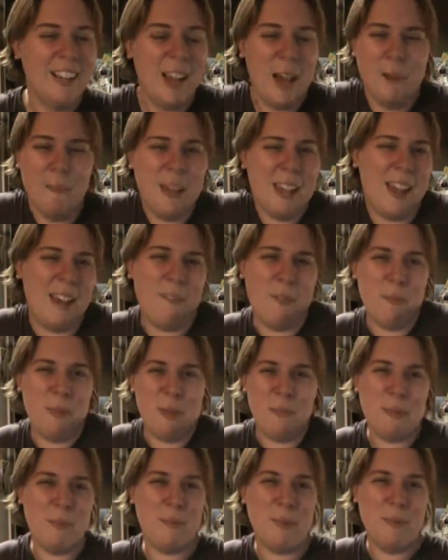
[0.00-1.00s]
I might have a
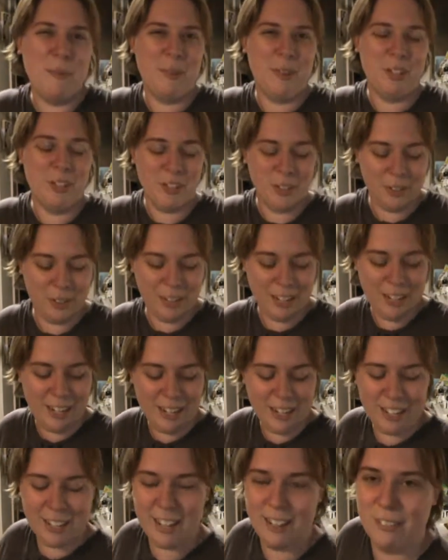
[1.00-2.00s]
baby boomer or two in here.
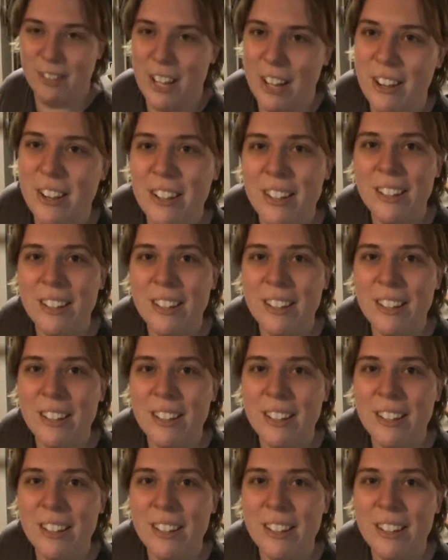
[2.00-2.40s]
You never know.